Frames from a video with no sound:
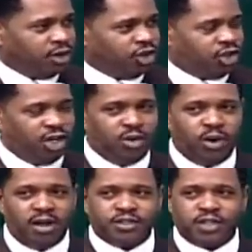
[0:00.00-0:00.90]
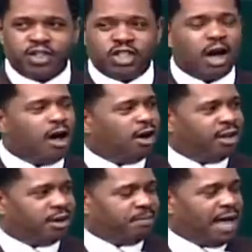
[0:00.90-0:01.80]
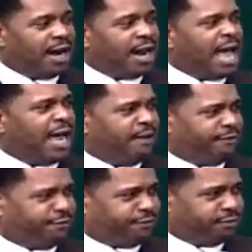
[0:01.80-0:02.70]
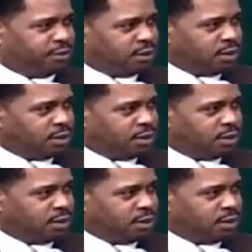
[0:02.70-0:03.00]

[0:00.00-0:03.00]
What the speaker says: She was the darling of my life.